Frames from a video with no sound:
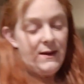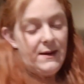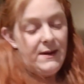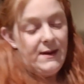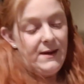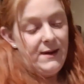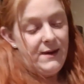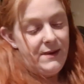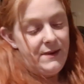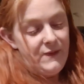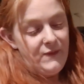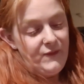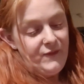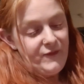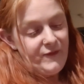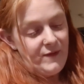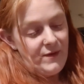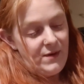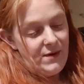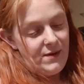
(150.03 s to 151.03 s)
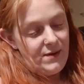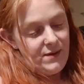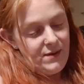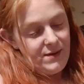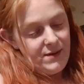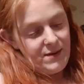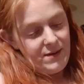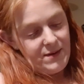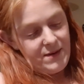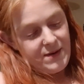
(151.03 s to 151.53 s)
and
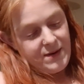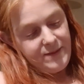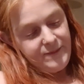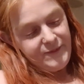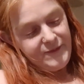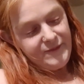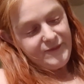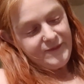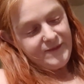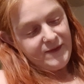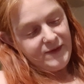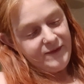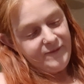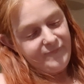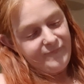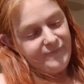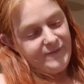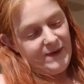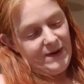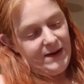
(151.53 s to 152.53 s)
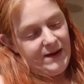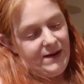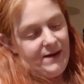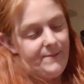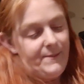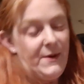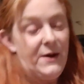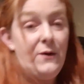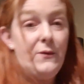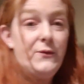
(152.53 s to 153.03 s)
I'm just going to fill it
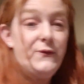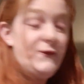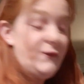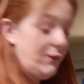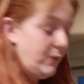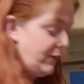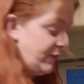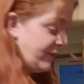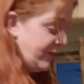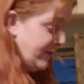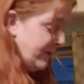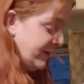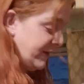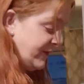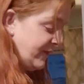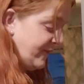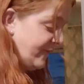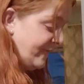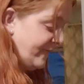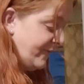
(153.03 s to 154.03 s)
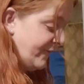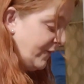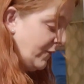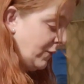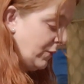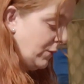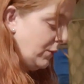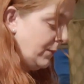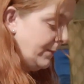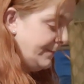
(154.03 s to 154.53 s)
about 2/3
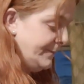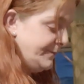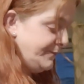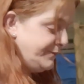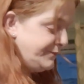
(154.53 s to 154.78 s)
full